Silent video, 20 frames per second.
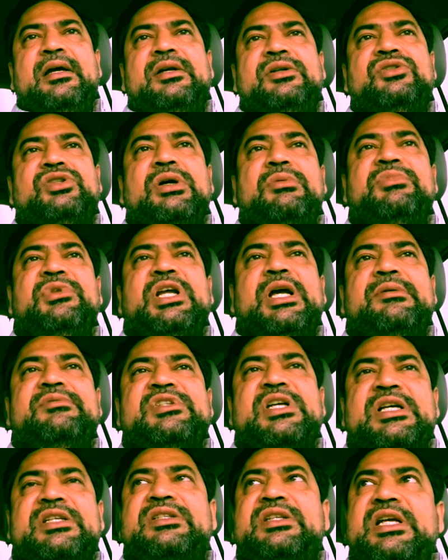
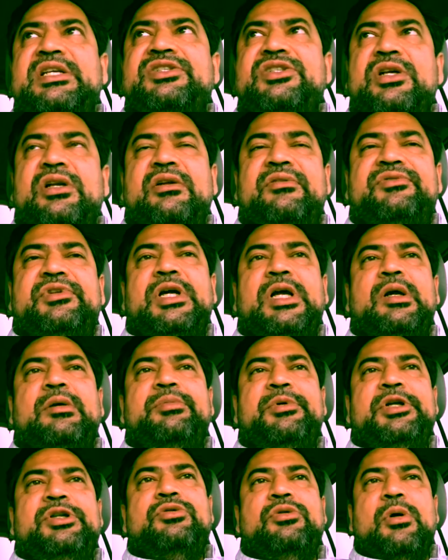Sometimes extension of
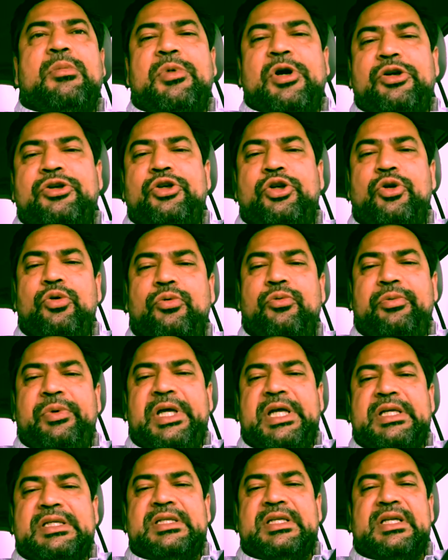therapy to about 2
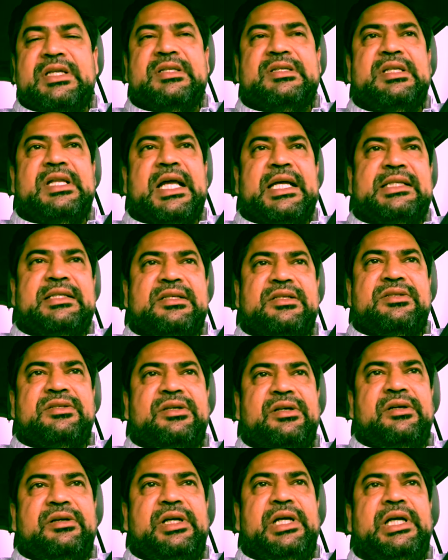weeks is
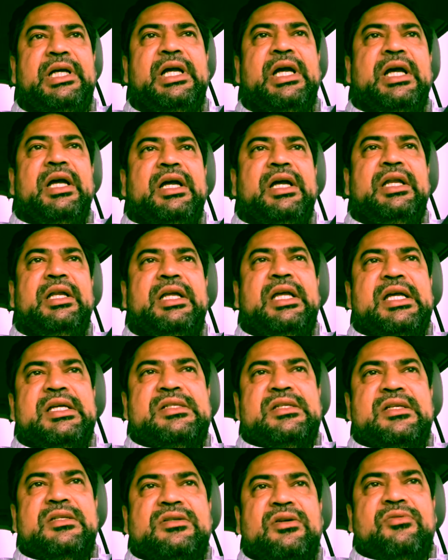necessary in
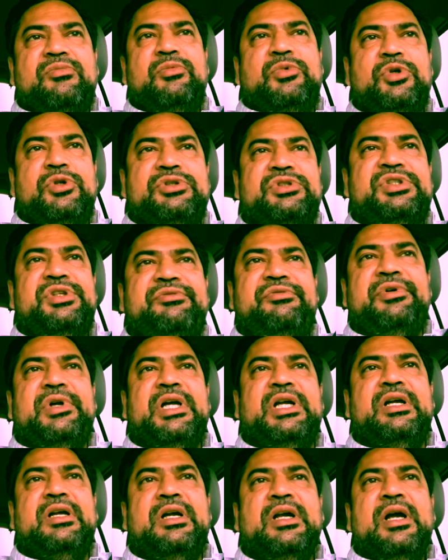cases of more
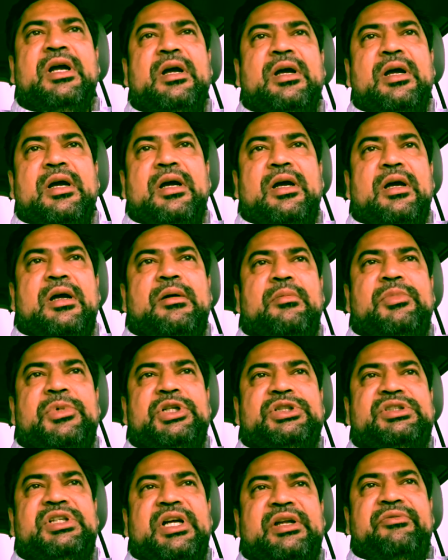severe
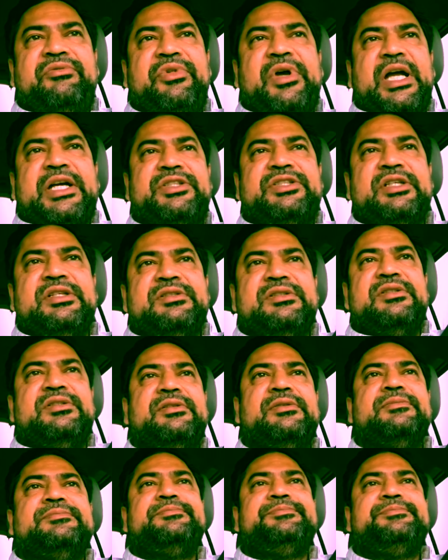Mrsa infections.